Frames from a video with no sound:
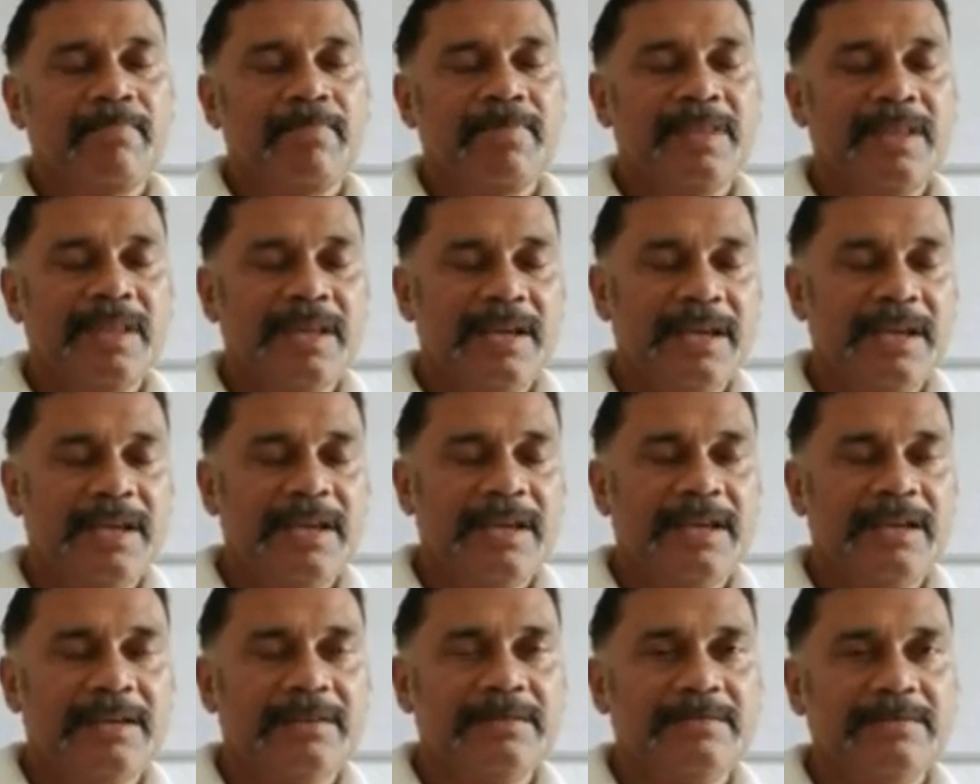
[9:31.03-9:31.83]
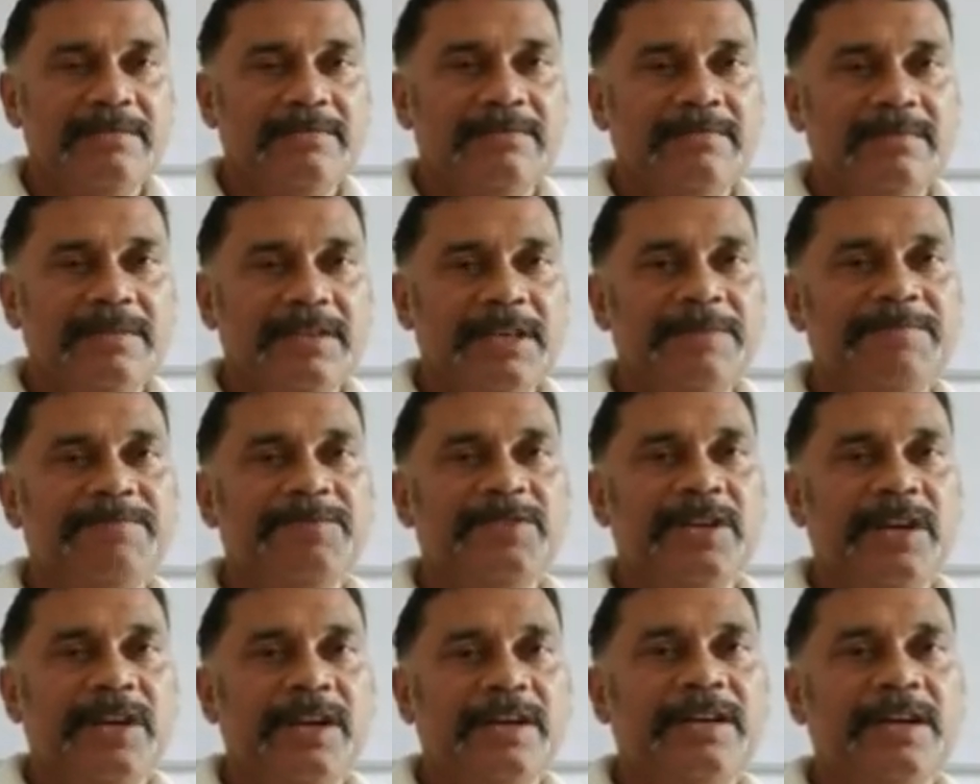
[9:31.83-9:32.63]
they give
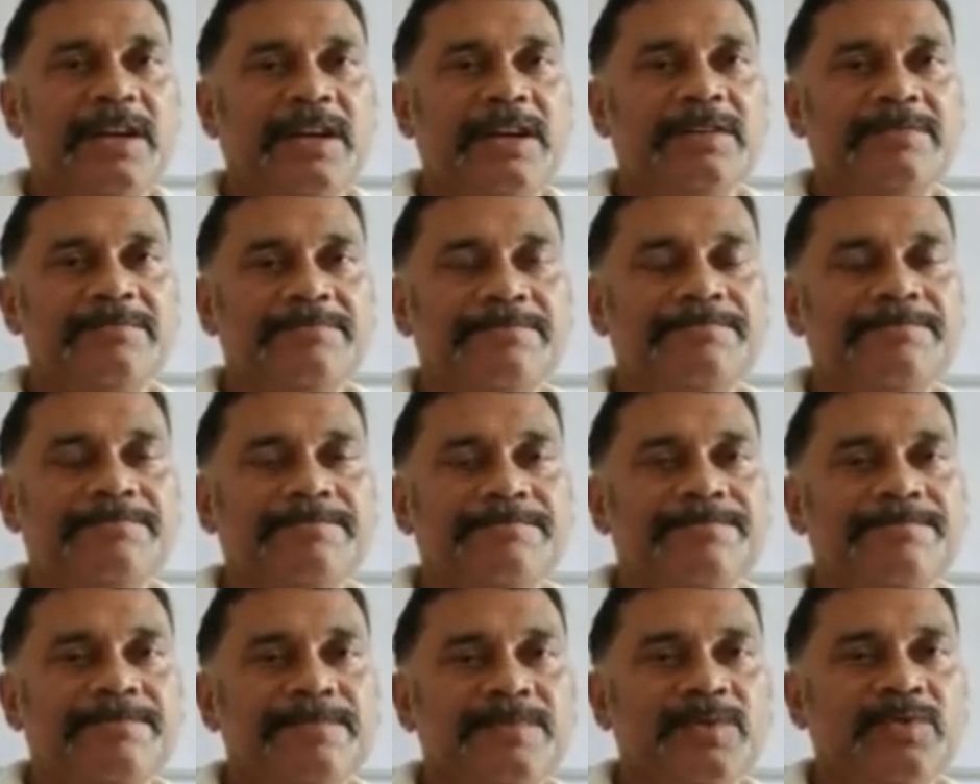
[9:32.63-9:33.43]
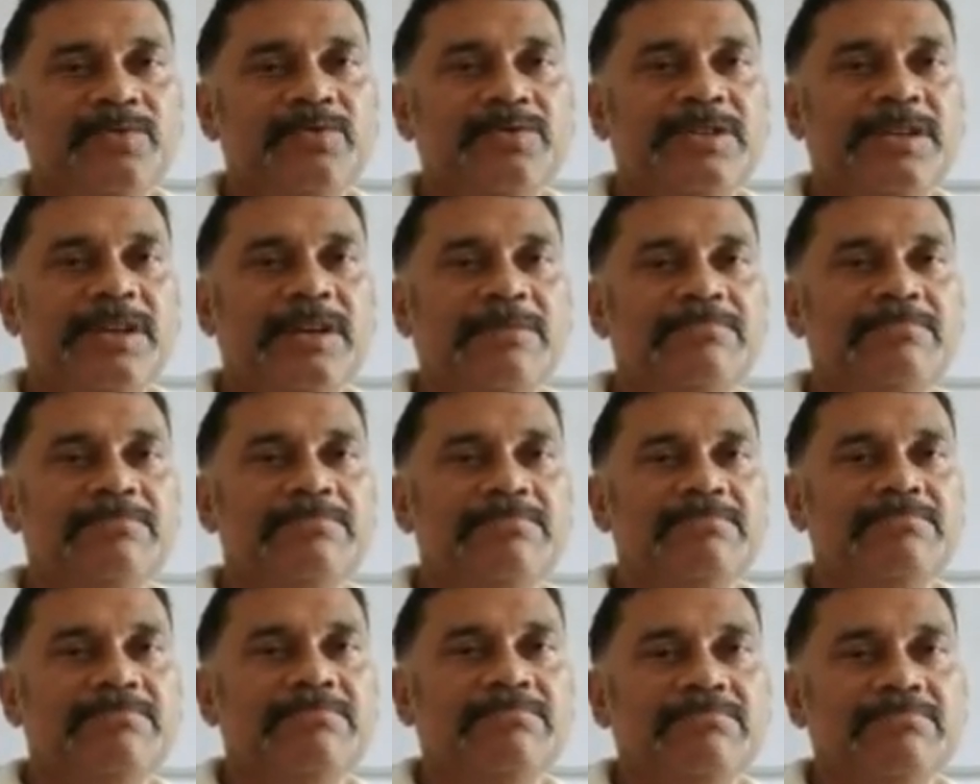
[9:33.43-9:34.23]
shelter to
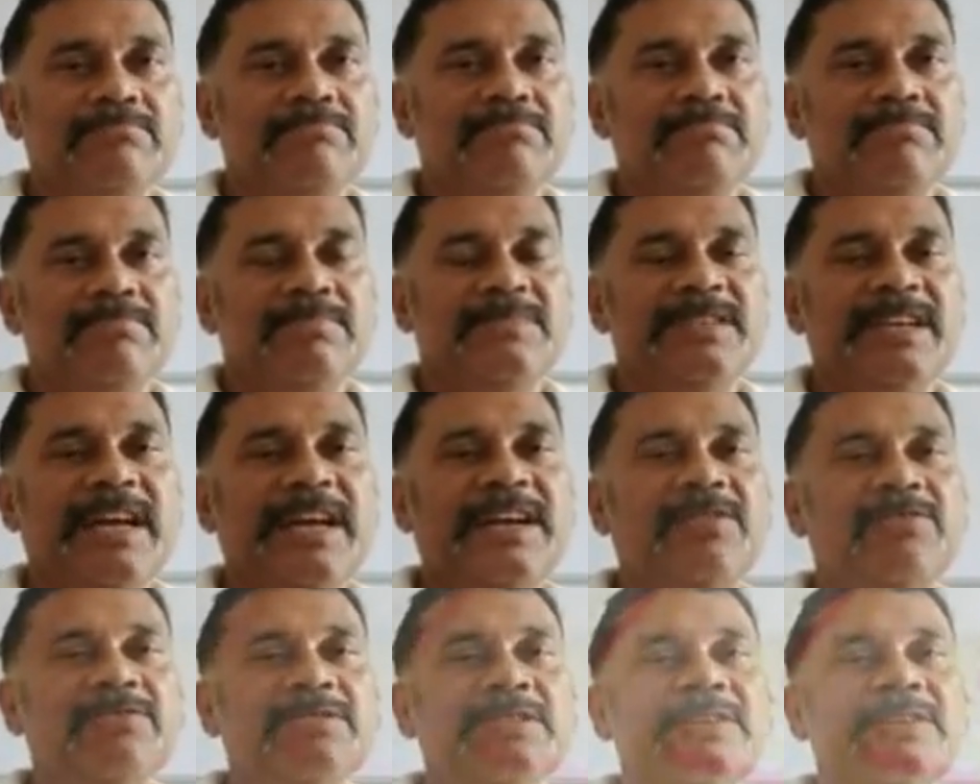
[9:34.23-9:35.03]
some nitrogen